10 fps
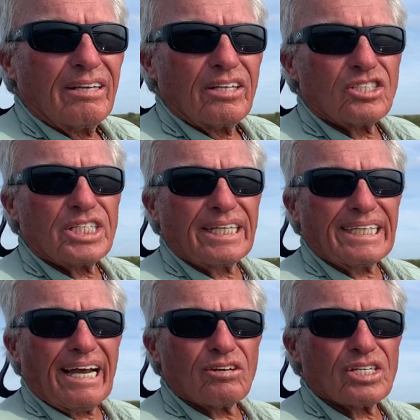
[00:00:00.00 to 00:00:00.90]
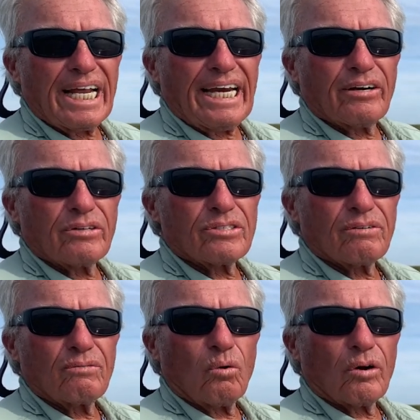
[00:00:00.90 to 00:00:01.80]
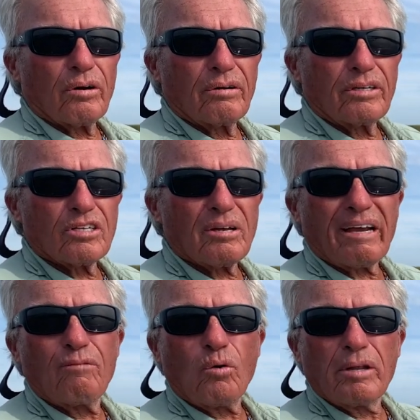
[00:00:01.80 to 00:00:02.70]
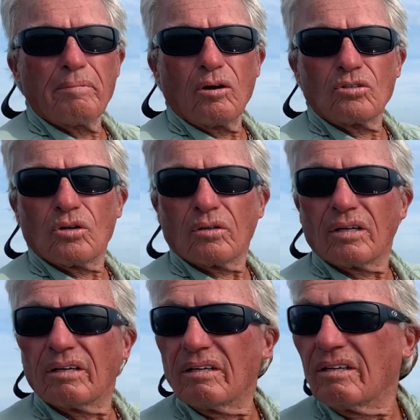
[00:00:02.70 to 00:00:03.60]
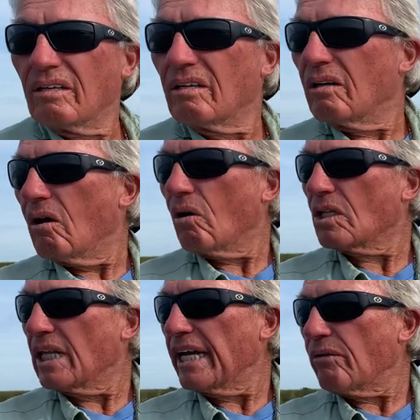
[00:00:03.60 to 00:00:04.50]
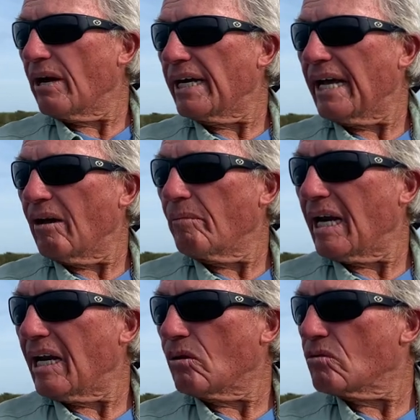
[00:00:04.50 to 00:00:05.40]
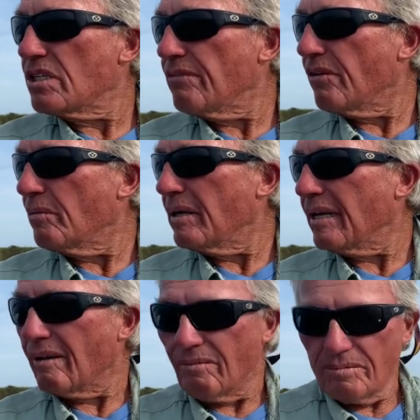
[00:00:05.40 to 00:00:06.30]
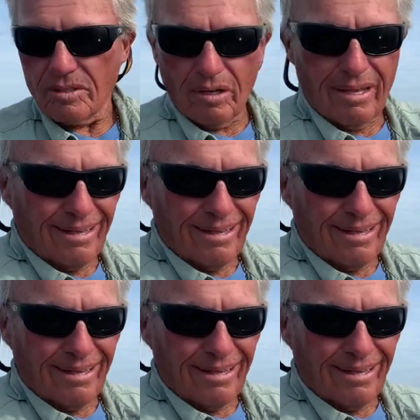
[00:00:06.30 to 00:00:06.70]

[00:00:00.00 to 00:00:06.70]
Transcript: It's 10,000 acres of water, and there's like 40 boats on the lake right now, but I don't see very many of them. So